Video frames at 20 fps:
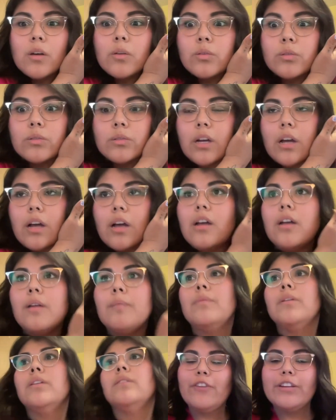
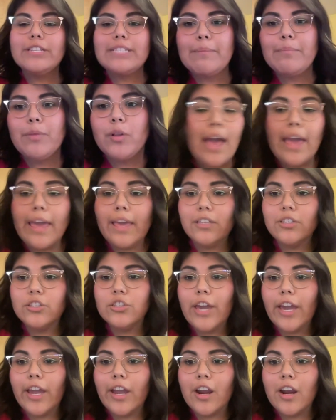For example, I
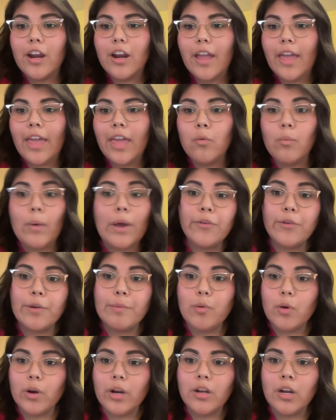share a weather
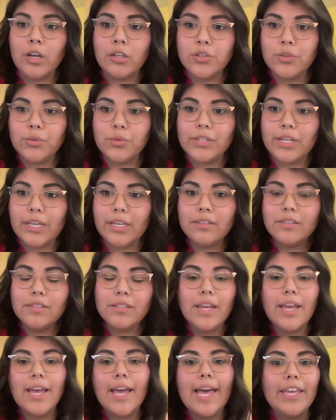report on
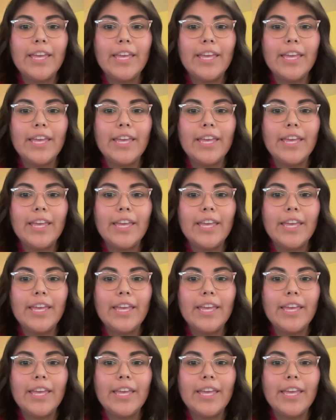Tuesdays.